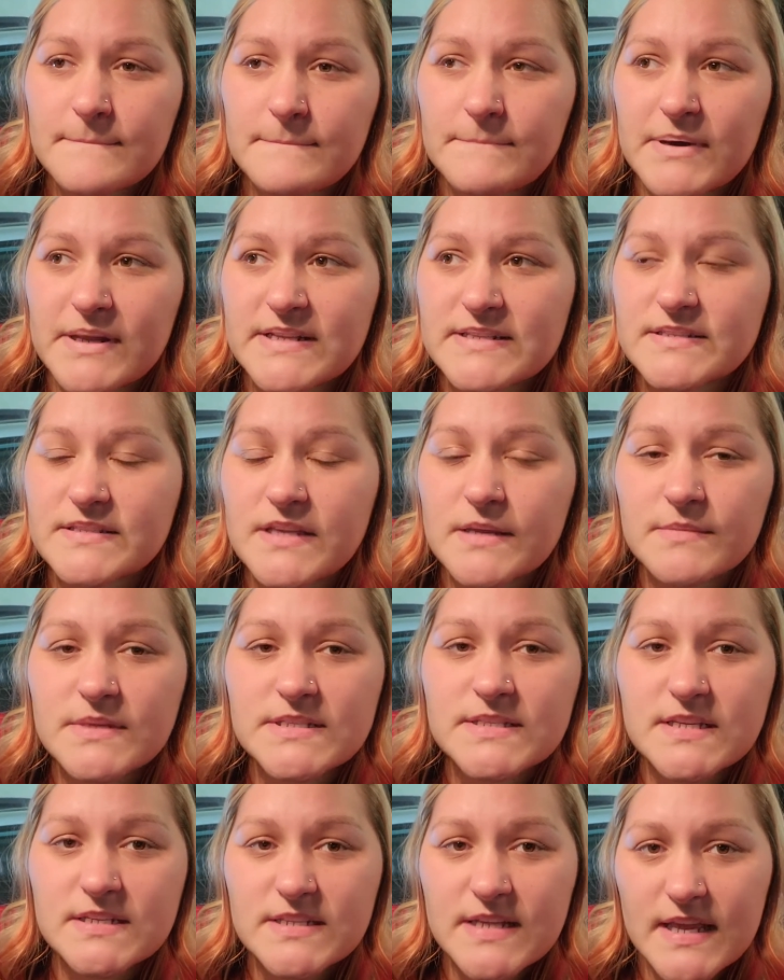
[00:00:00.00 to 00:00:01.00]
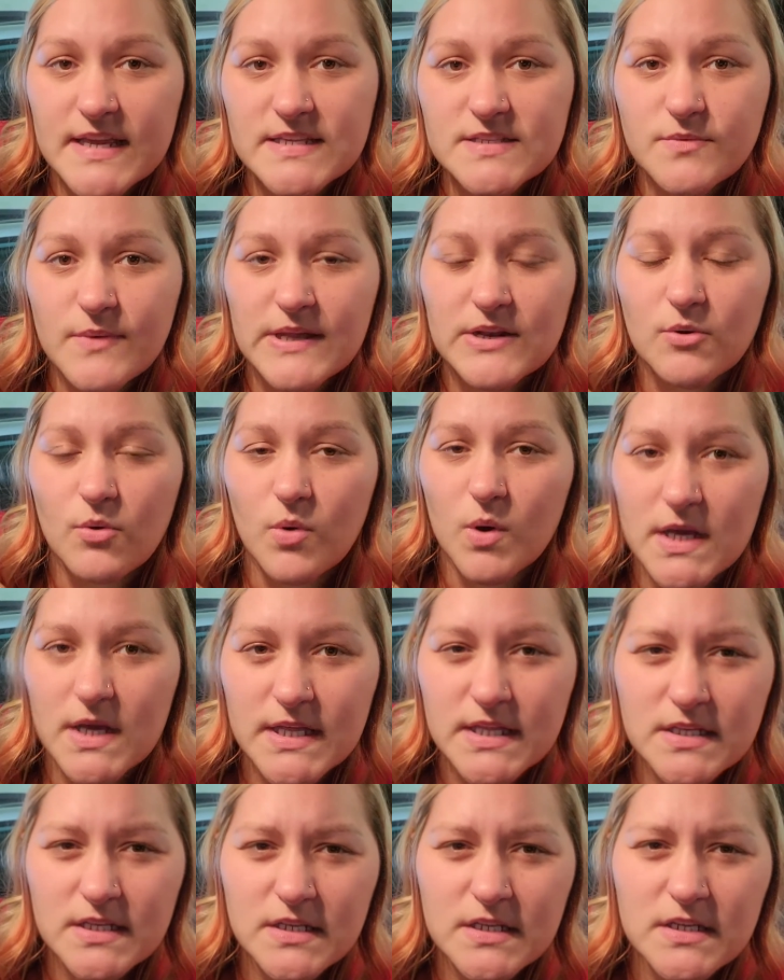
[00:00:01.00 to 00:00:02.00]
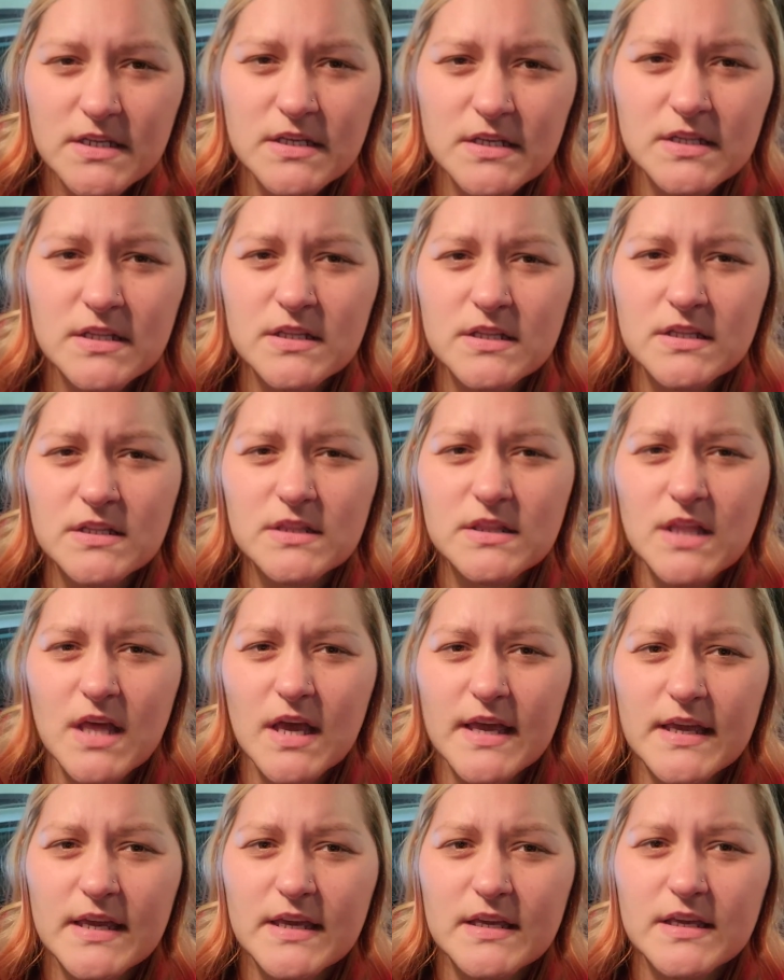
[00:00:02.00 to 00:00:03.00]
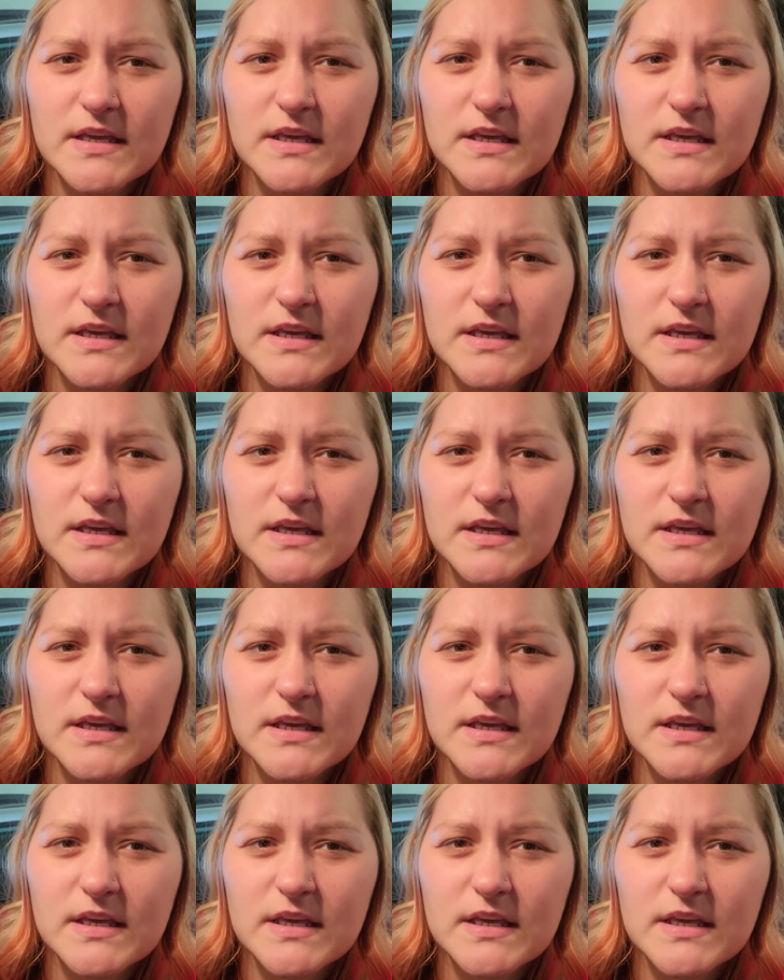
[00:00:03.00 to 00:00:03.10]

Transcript: But it seemed as the days went on, like